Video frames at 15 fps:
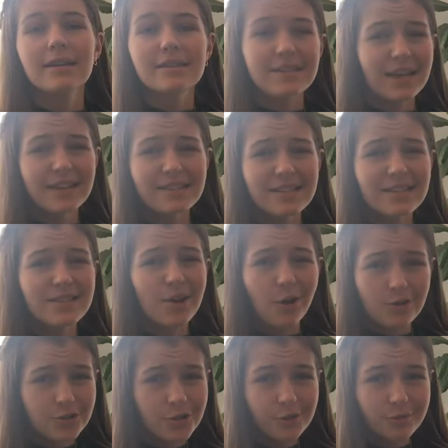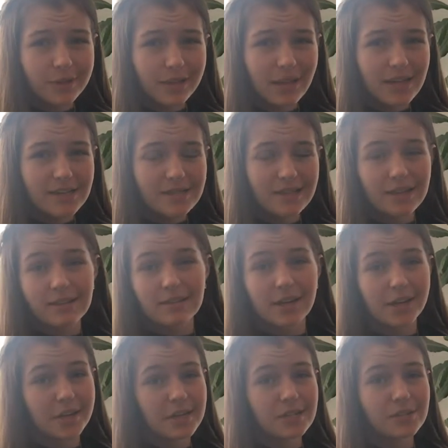Scientists also realized that
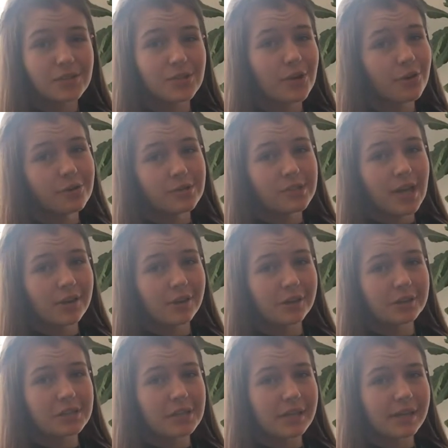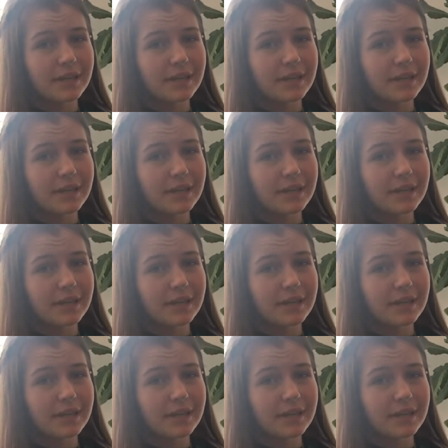there is no center to the